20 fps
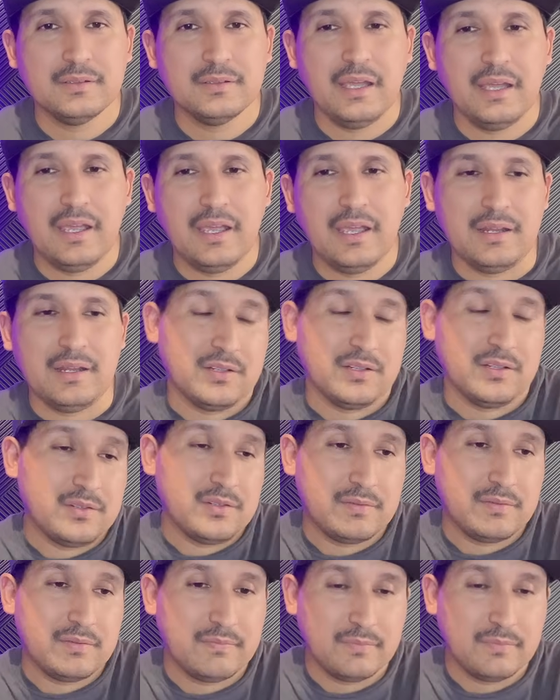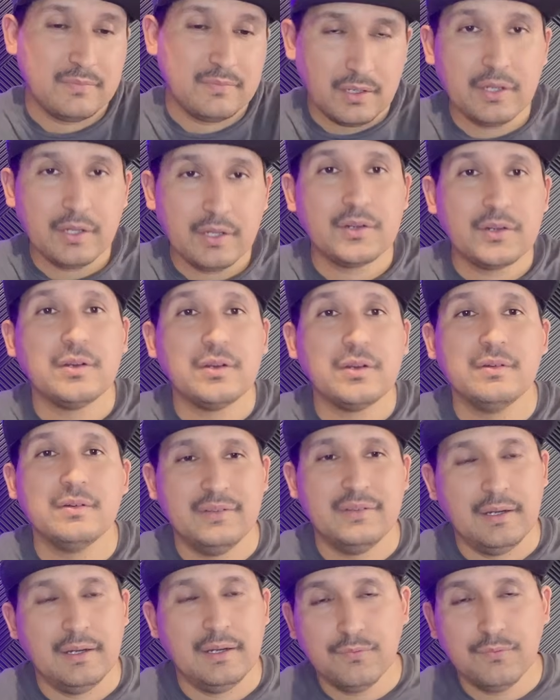and Gunner,
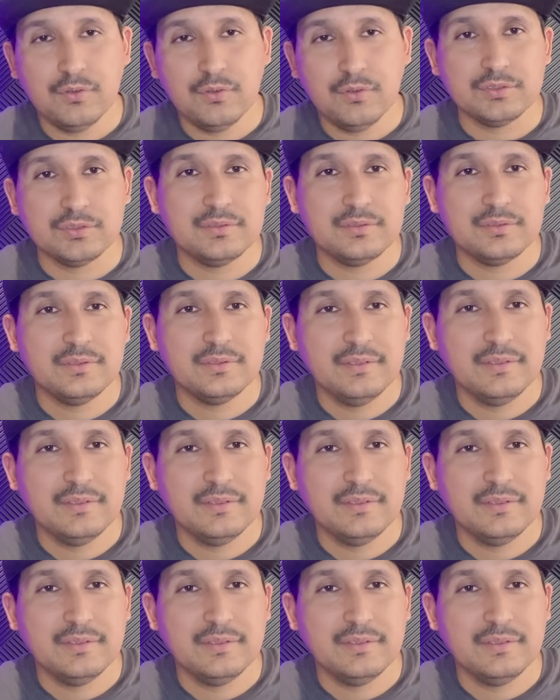of course,